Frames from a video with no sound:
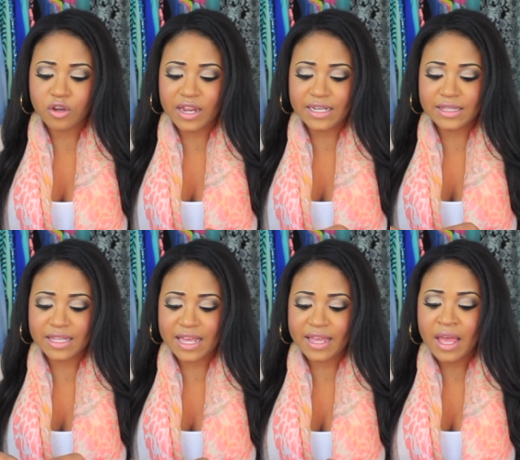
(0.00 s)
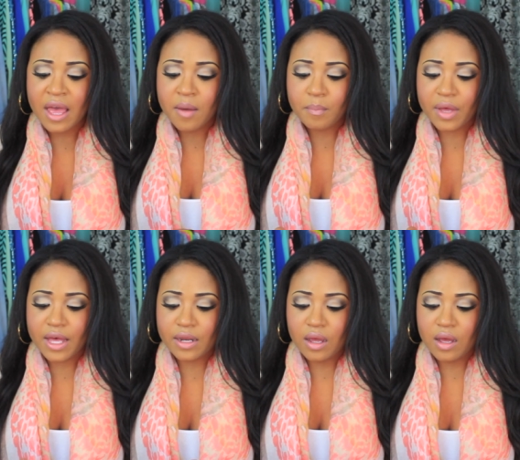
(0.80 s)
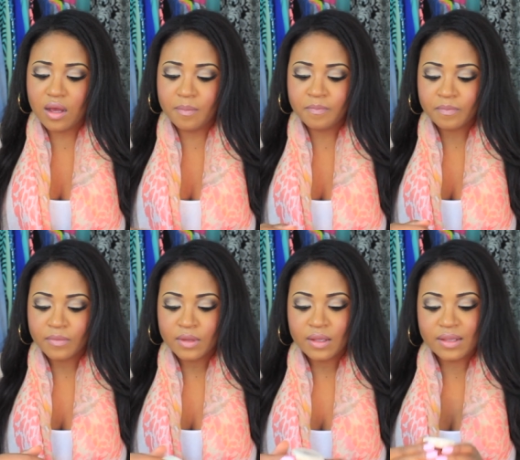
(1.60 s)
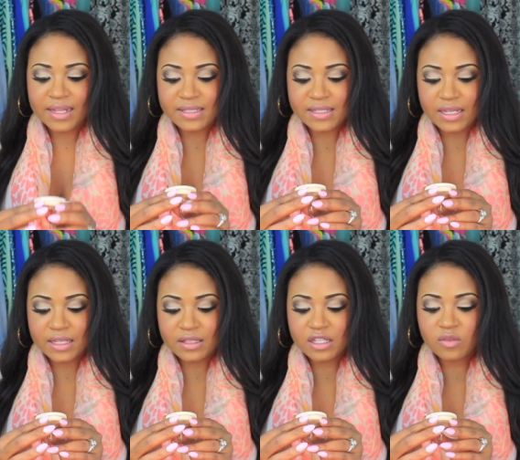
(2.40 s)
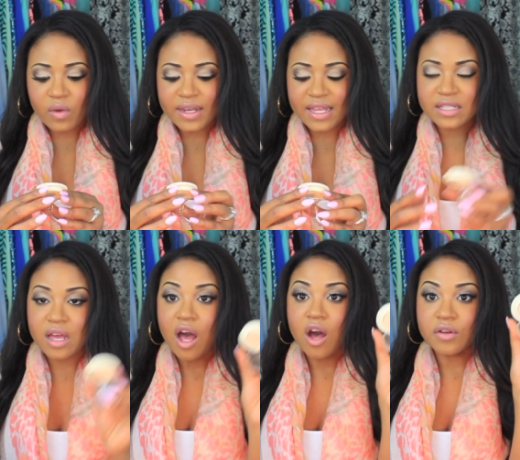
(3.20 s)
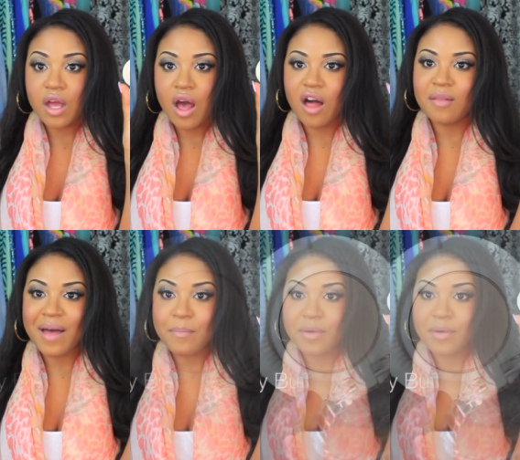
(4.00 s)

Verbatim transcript: or anything. But, um, let's see. This one is called Call My